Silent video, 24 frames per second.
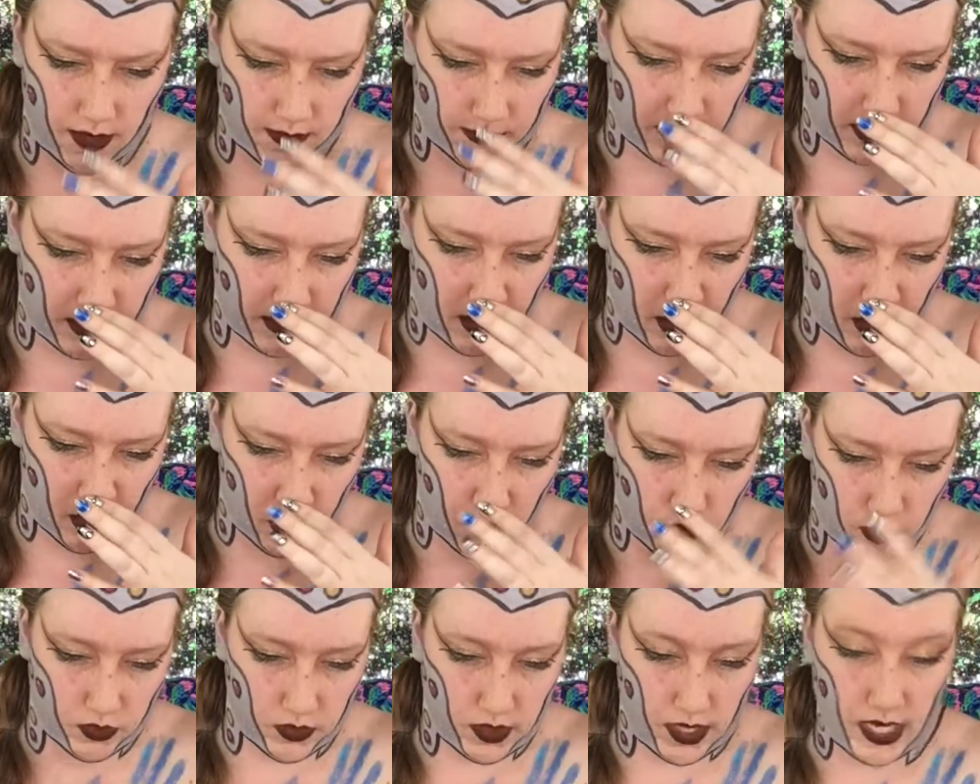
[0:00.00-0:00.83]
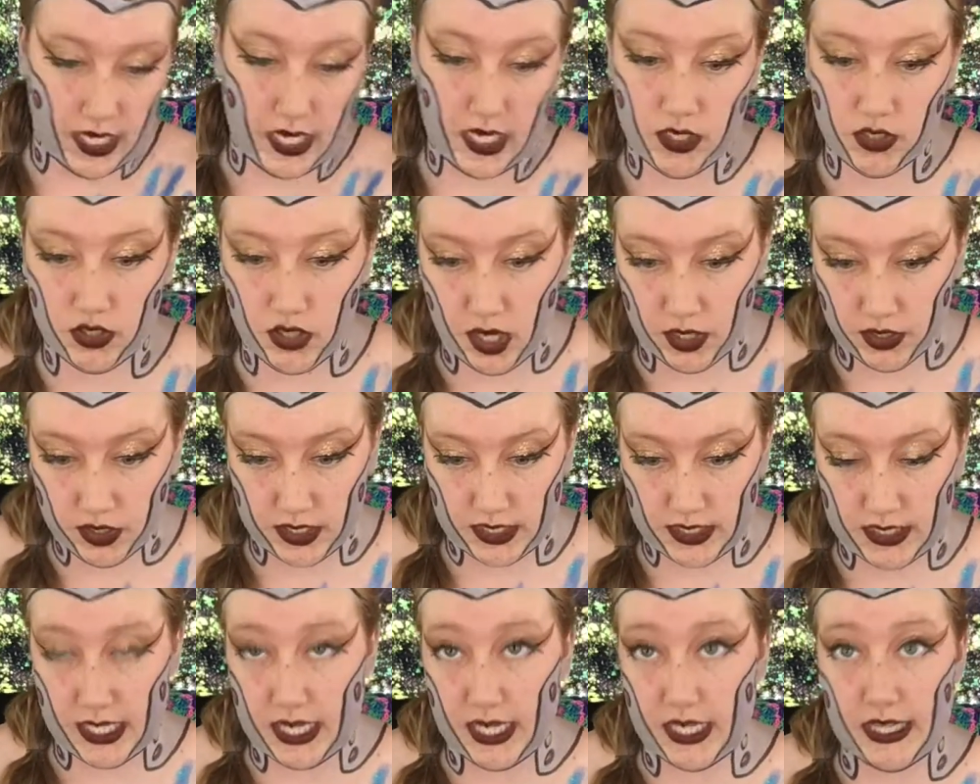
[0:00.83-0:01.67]
So they talk to
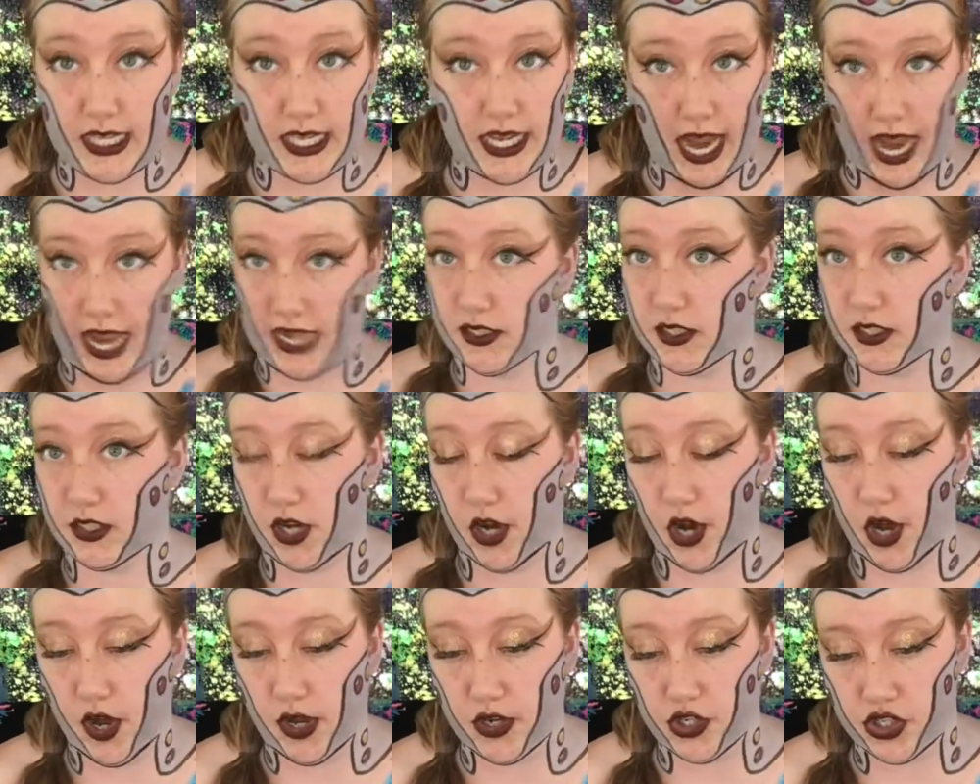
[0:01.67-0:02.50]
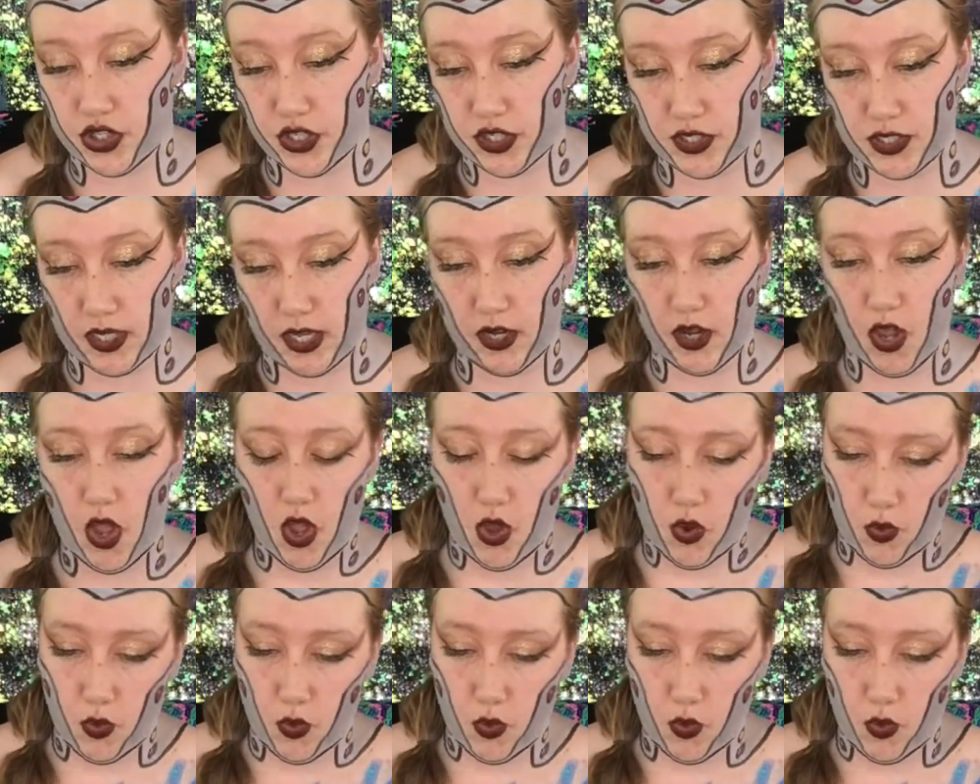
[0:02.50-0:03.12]
Sid, they ask her, and she's like,